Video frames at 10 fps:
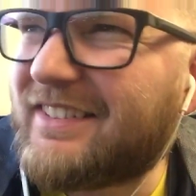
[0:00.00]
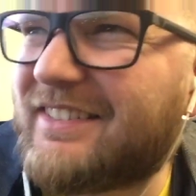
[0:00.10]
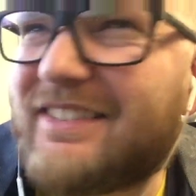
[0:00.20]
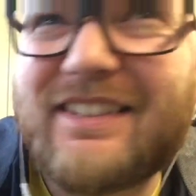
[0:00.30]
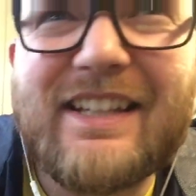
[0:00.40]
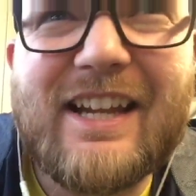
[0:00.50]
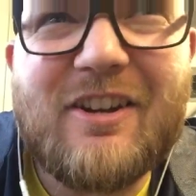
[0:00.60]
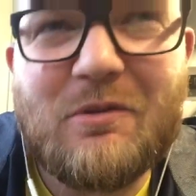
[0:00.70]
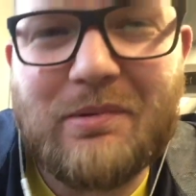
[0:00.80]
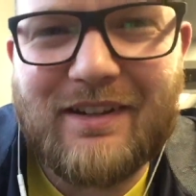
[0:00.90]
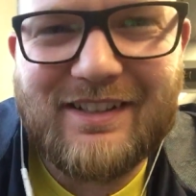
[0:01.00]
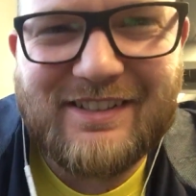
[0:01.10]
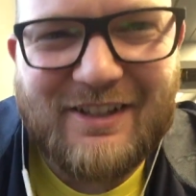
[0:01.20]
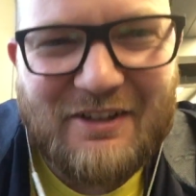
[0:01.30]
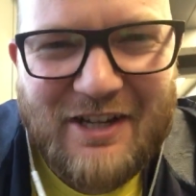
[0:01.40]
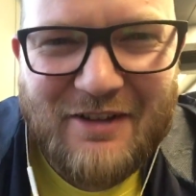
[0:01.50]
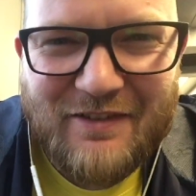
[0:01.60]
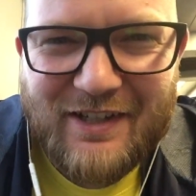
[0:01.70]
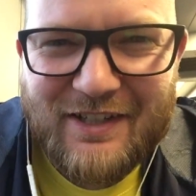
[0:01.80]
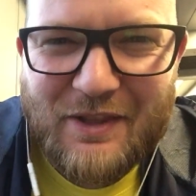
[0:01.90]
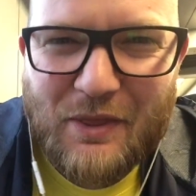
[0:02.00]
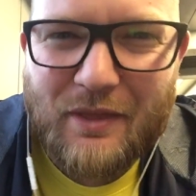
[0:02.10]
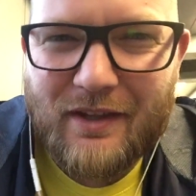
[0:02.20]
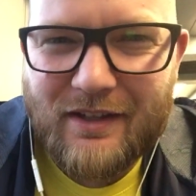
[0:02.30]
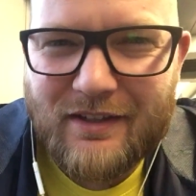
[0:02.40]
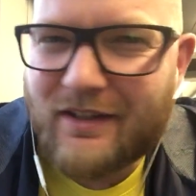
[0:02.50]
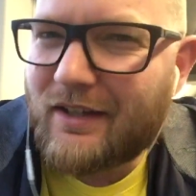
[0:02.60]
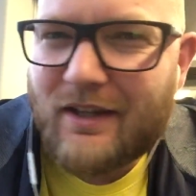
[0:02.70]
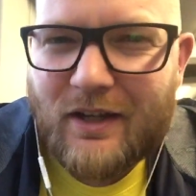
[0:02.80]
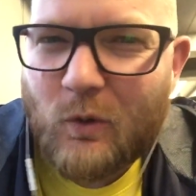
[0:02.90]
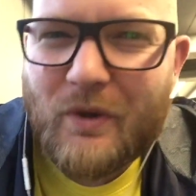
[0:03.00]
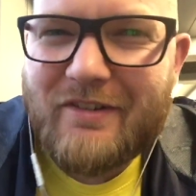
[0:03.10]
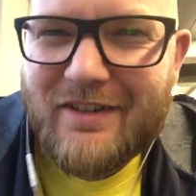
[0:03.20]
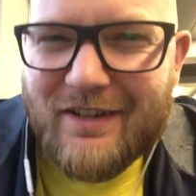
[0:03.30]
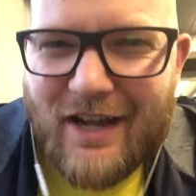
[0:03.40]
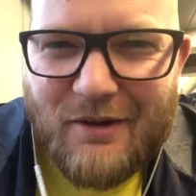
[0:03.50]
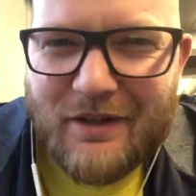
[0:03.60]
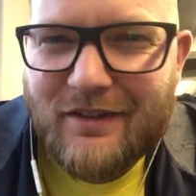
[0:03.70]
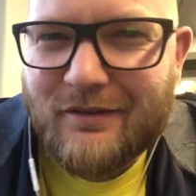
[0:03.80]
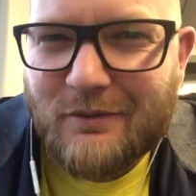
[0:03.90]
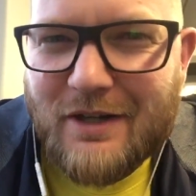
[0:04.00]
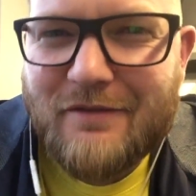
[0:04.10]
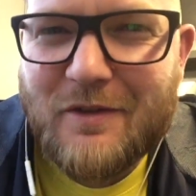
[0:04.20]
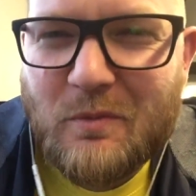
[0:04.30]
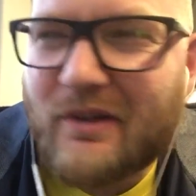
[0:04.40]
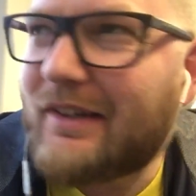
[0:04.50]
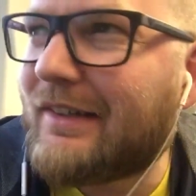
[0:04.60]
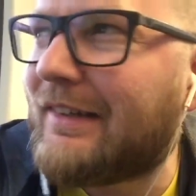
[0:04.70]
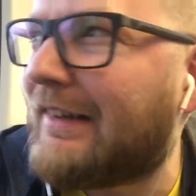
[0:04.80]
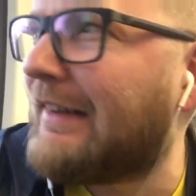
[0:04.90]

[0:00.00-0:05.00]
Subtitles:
See the aeroplanes going overhead and think, where are you going? Where have you been?